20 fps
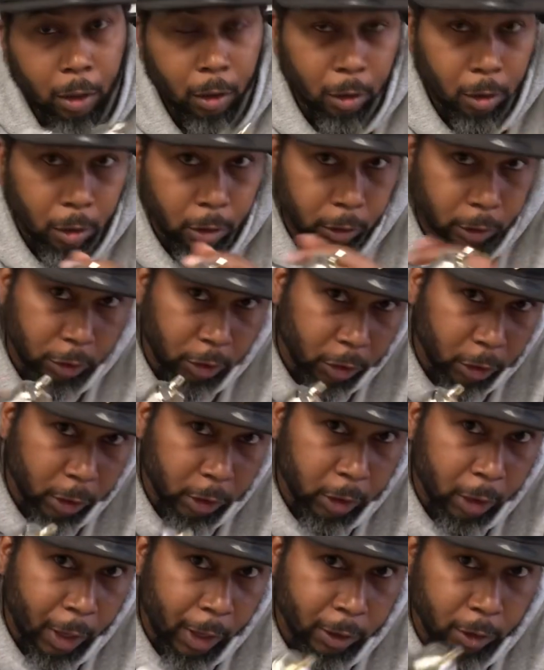it looks
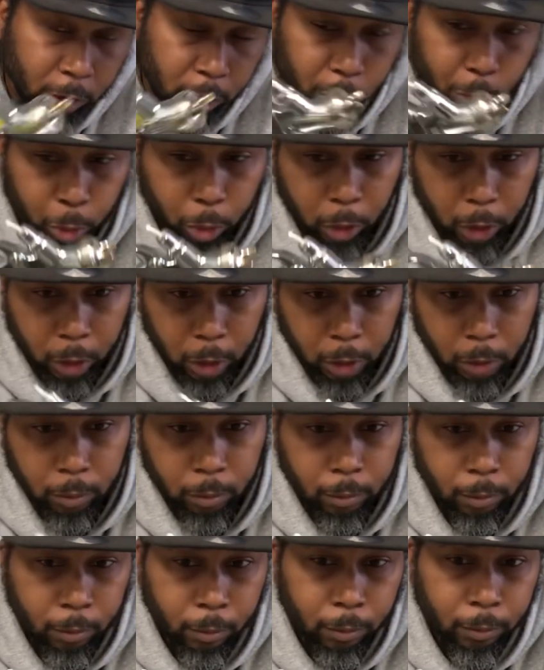just like the SprayIT.
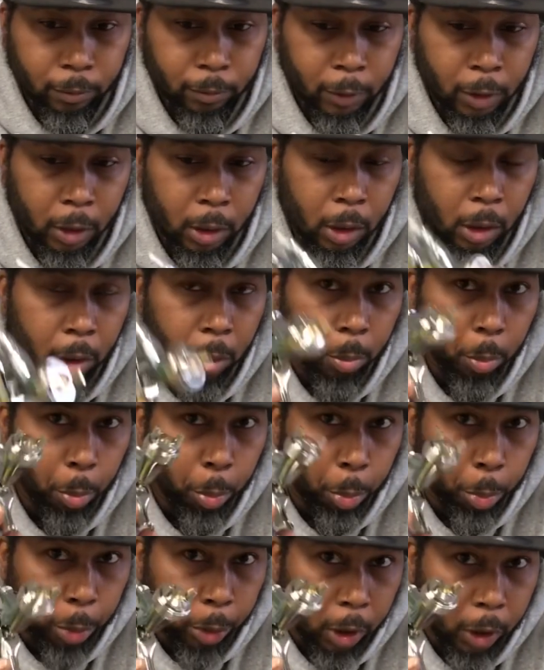
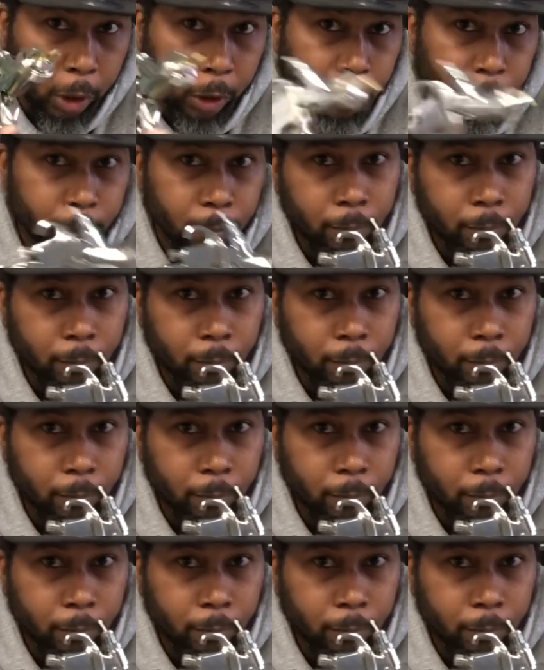But